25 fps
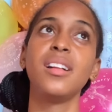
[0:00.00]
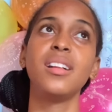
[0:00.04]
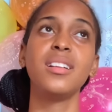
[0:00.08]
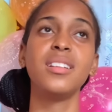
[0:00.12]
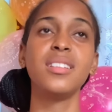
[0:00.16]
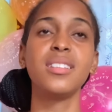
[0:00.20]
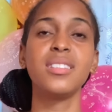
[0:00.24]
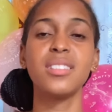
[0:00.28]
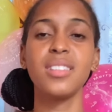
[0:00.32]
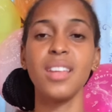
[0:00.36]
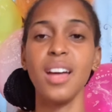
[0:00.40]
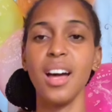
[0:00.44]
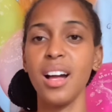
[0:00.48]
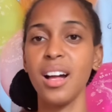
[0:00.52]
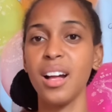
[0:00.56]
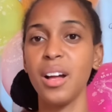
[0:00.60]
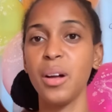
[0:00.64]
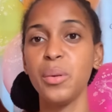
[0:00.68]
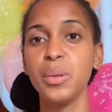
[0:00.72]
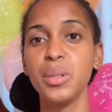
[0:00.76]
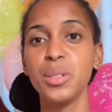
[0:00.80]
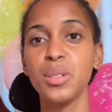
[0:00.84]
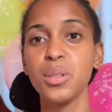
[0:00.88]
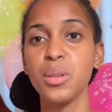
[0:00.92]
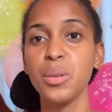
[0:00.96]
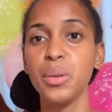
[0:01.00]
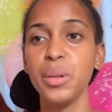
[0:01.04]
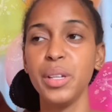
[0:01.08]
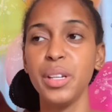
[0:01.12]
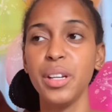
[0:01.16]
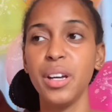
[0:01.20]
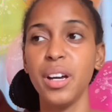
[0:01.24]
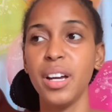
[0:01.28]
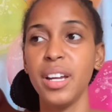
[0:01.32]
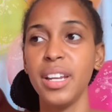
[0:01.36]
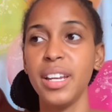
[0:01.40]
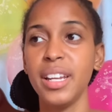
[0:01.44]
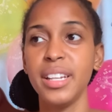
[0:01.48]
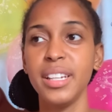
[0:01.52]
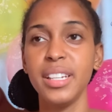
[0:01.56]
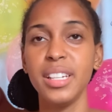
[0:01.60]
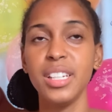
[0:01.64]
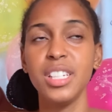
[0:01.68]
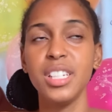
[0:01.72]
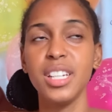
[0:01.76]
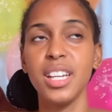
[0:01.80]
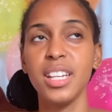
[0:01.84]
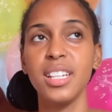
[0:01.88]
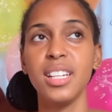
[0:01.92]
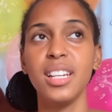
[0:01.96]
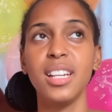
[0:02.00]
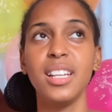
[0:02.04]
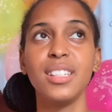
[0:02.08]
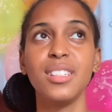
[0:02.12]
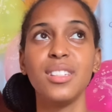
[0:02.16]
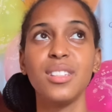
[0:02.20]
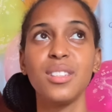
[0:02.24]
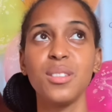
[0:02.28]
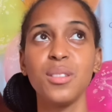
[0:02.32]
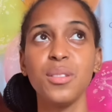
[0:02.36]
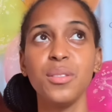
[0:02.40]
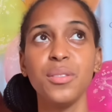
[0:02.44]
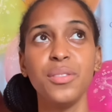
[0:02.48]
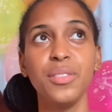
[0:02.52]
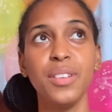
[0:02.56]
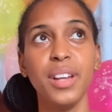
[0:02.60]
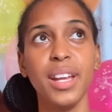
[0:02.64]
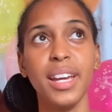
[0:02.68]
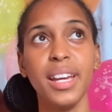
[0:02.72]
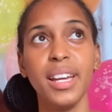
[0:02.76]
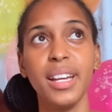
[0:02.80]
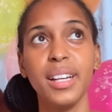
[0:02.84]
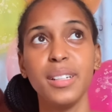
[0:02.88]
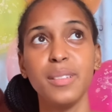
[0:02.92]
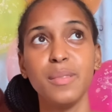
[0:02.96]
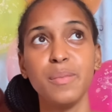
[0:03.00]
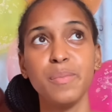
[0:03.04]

saga was going on on the channel and stuff like